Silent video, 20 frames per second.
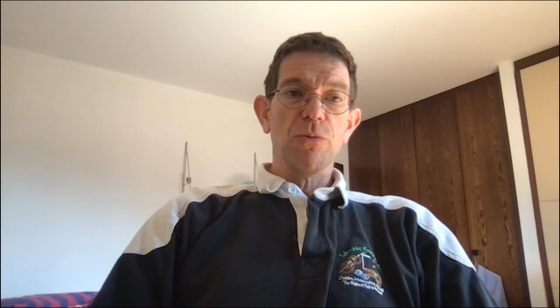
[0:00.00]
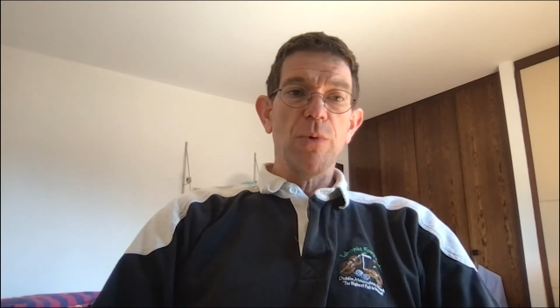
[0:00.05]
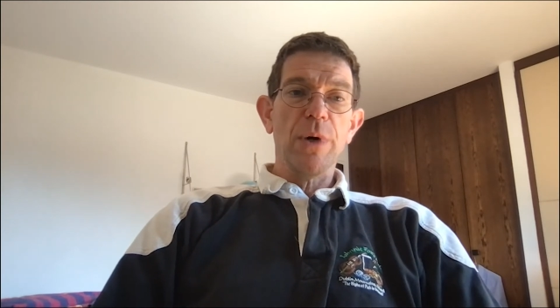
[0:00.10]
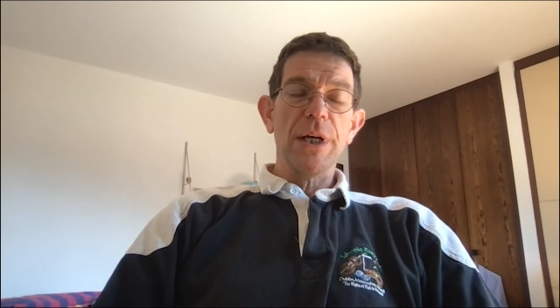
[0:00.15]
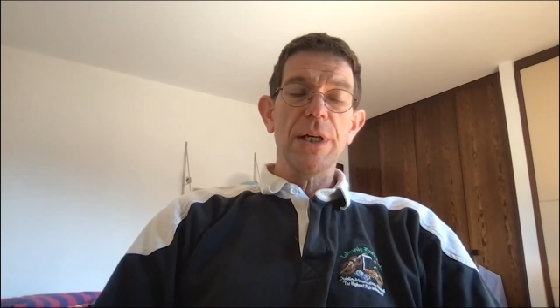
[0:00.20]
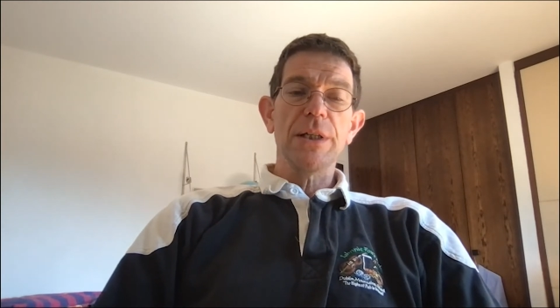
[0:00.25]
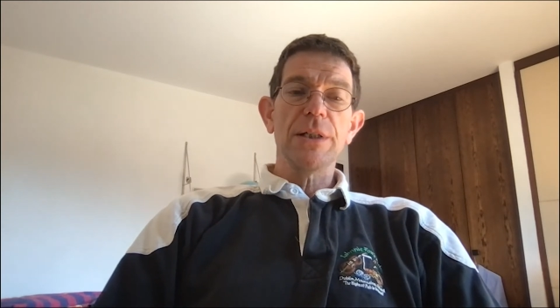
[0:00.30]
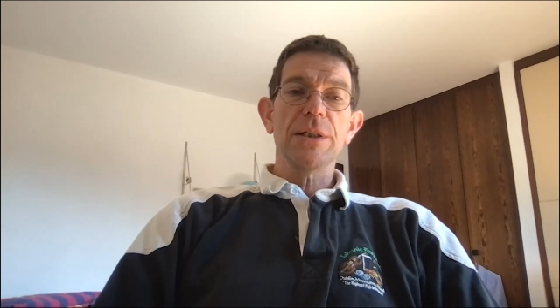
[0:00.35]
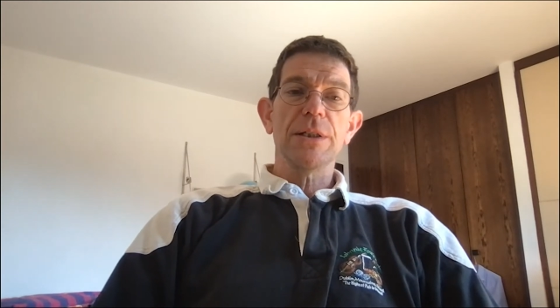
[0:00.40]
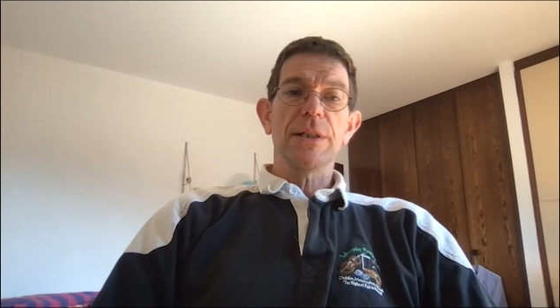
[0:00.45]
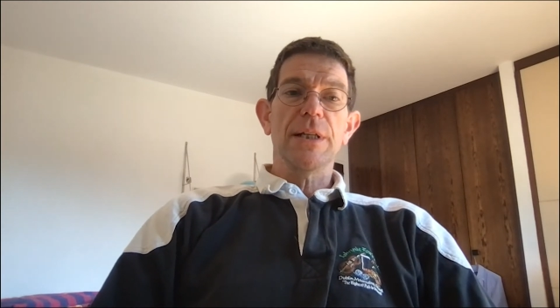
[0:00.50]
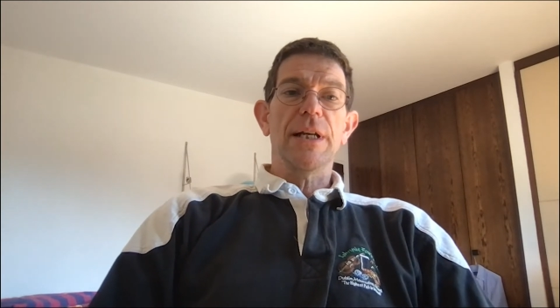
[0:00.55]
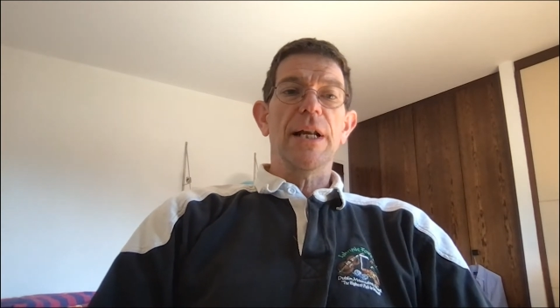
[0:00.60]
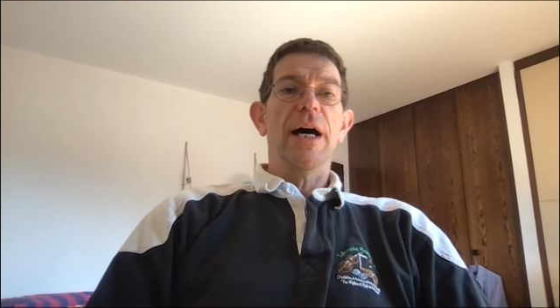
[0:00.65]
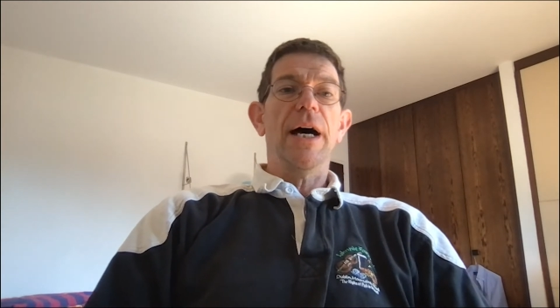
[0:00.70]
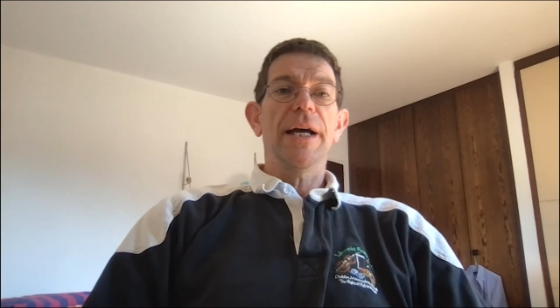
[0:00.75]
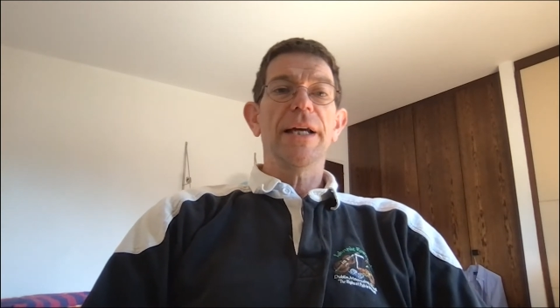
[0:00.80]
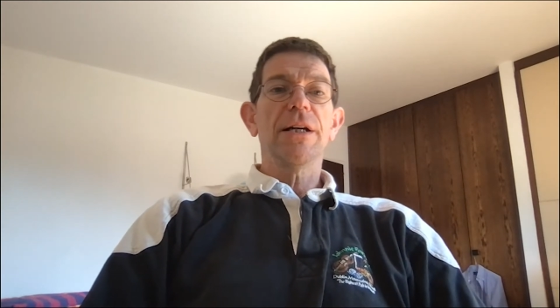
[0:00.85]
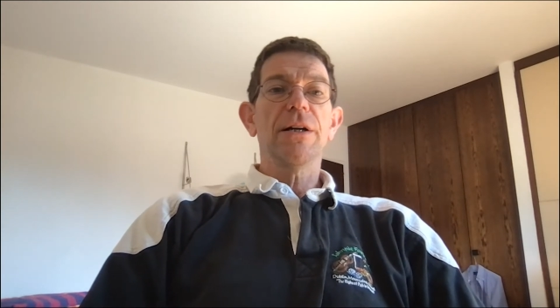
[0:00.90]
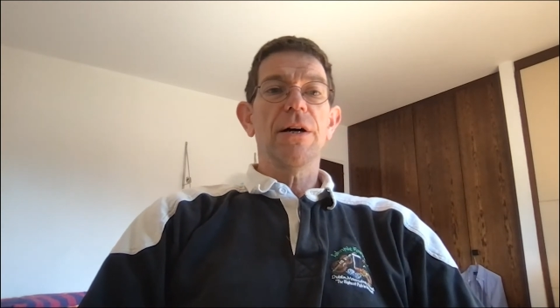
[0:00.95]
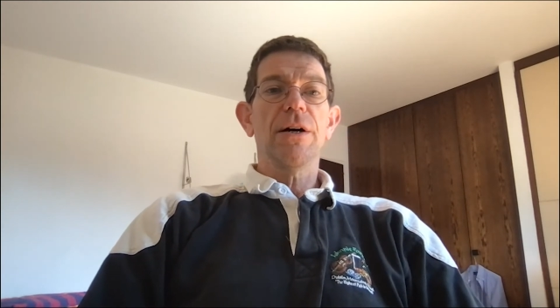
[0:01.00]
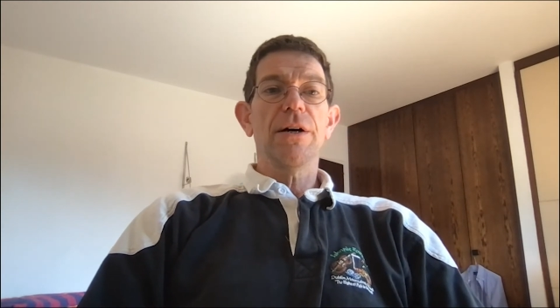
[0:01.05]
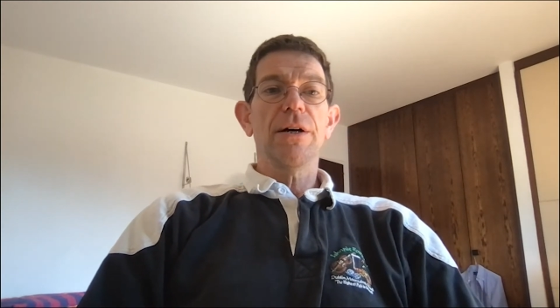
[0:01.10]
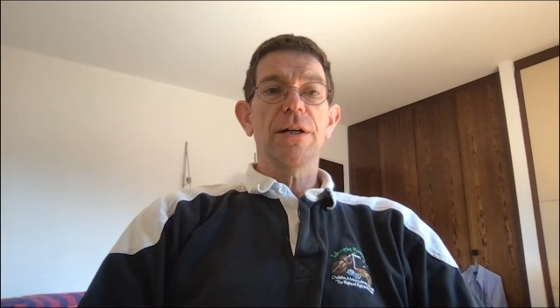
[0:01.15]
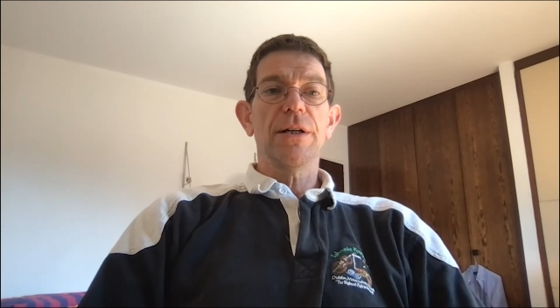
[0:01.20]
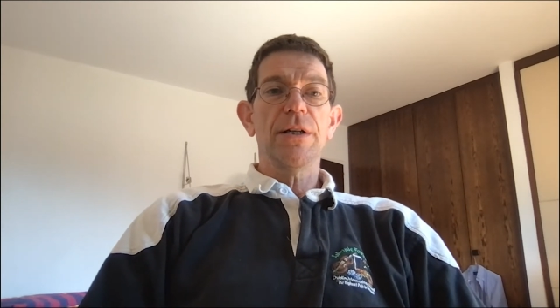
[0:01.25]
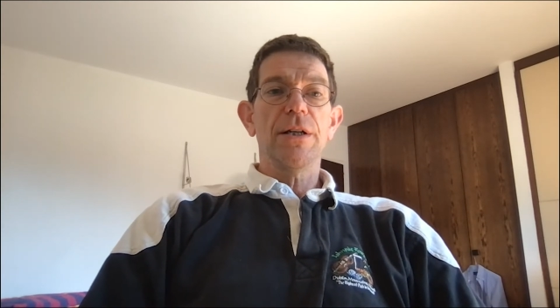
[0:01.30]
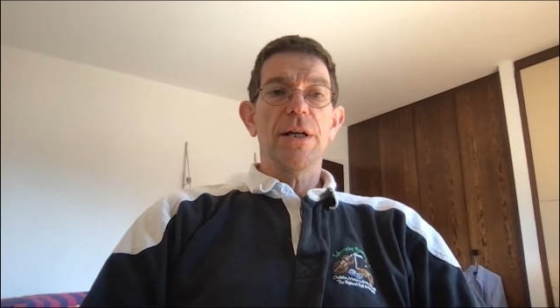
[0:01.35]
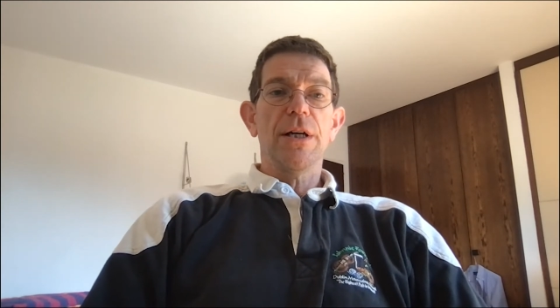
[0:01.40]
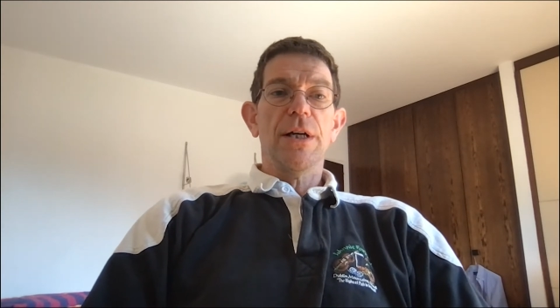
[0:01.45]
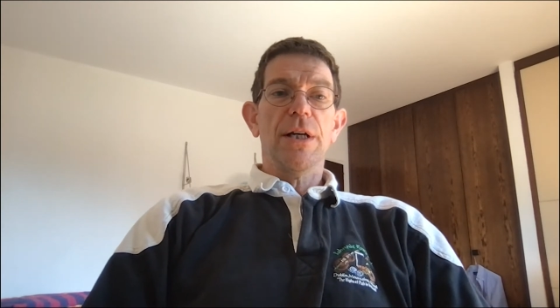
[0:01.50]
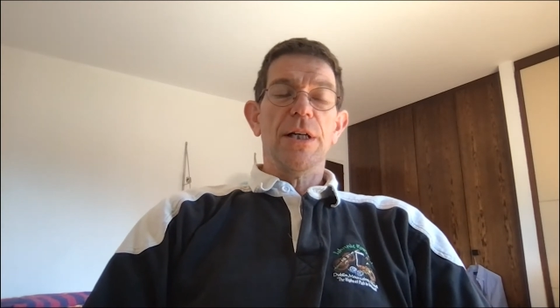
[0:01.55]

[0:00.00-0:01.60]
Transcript: ways that ICON